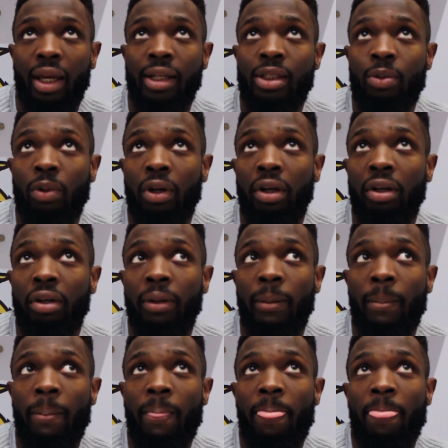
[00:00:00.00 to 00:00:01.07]
As well,
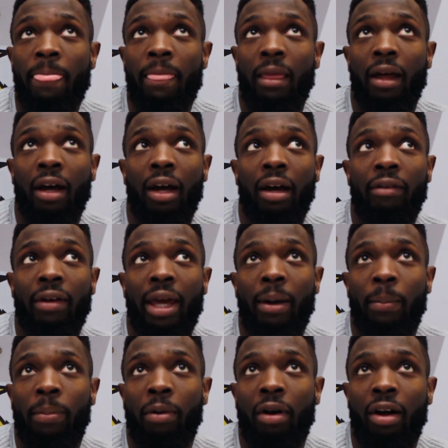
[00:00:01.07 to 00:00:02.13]
uh, I've had
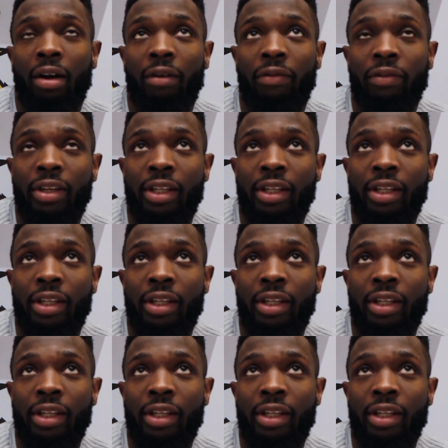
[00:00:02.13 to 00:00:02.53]
a prof,